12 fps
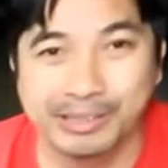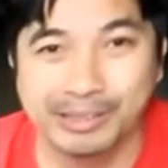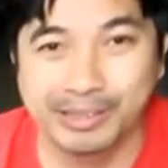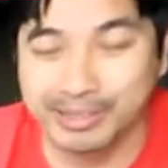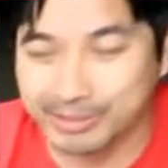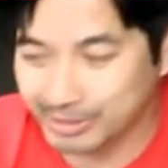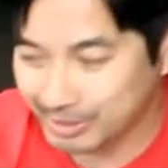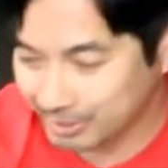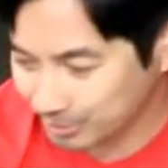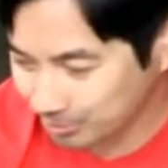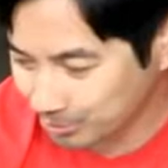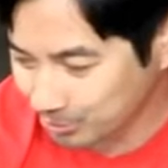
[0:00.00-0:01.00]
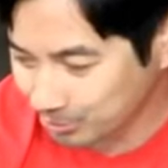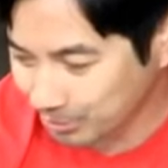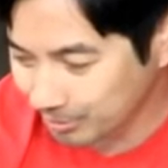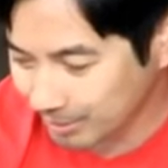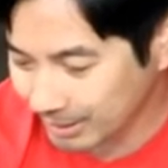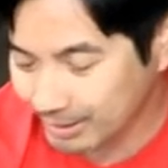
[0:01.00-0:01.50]
All right, to help cool
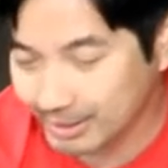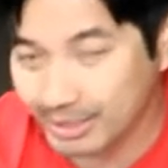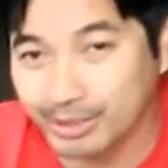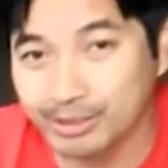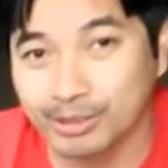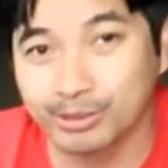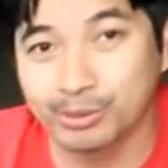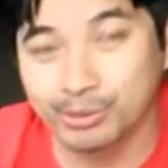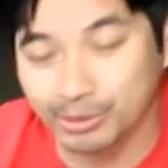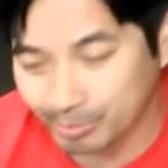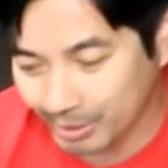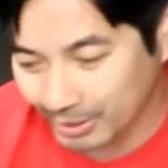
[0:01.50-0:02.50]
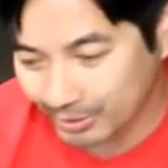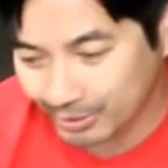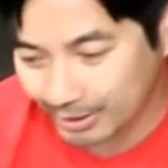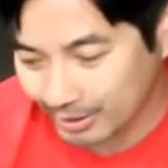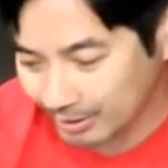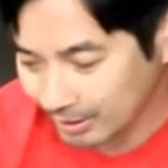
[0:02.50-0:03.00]
the bike down and cool the
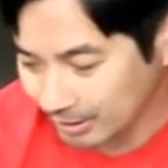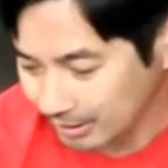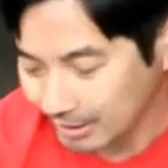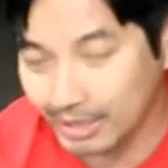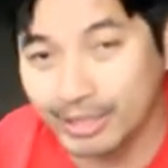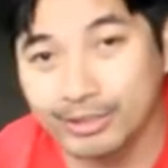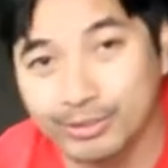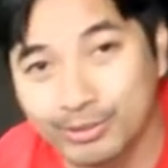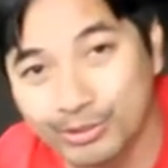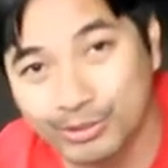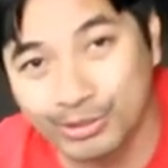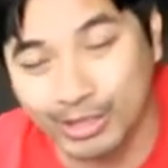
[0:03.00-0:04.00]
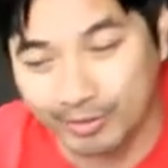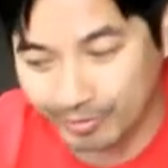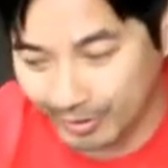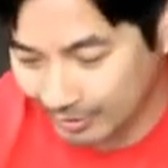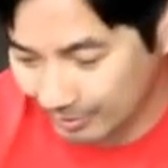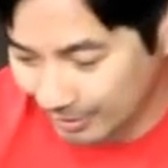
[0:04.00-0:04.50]
battery down, I use a shop
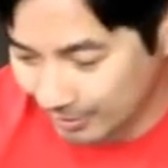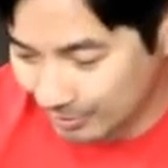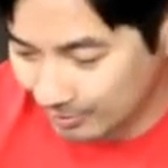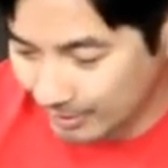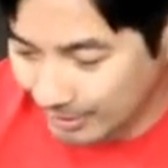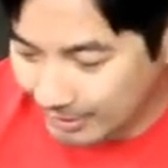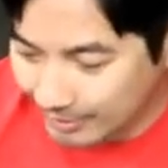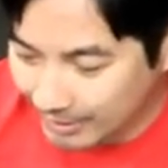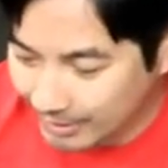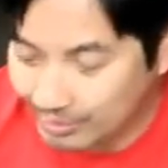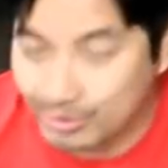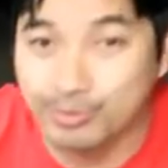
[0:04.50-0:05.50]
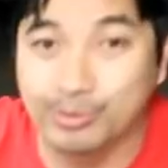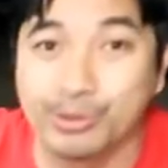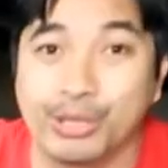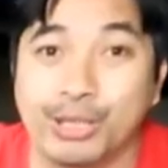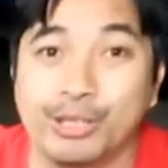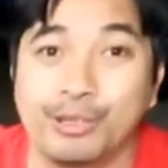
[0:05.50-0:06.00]
fan. All right, so right now I got this
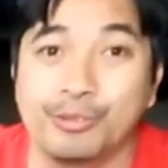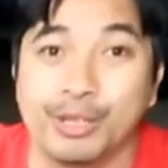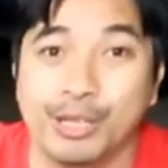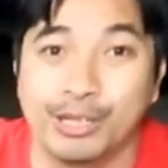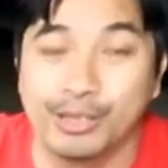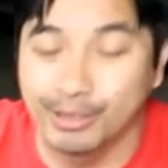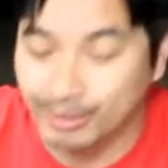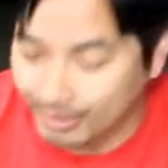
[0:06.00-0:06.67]
Vornado fan.